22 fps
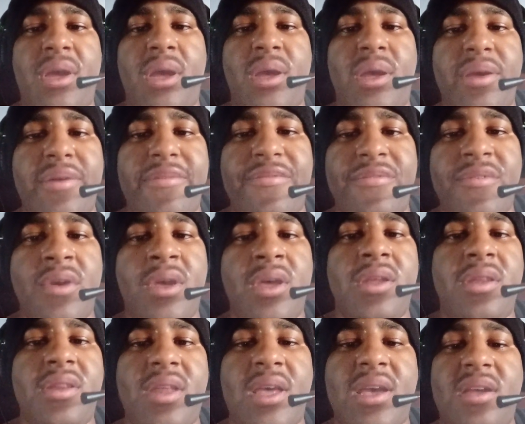If
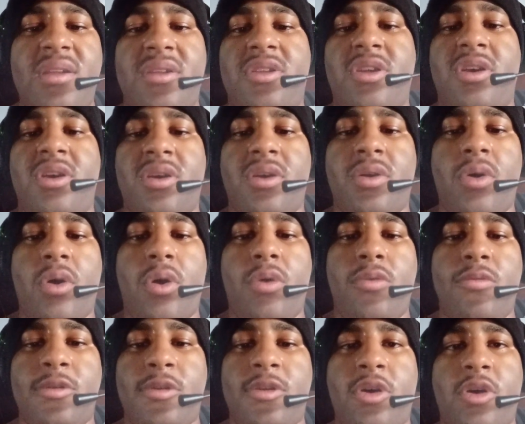they induct
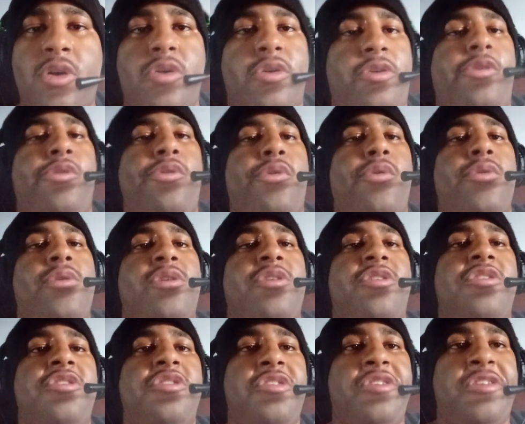Owen Hart, you're gonna
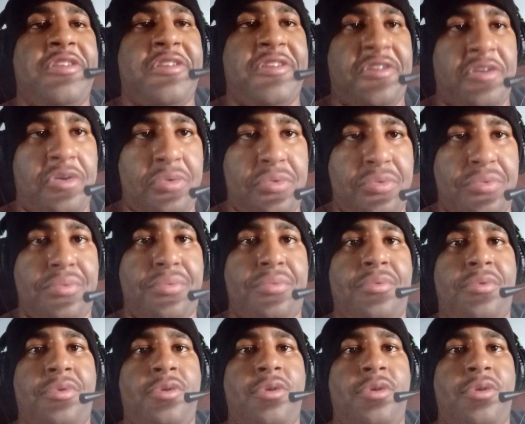sue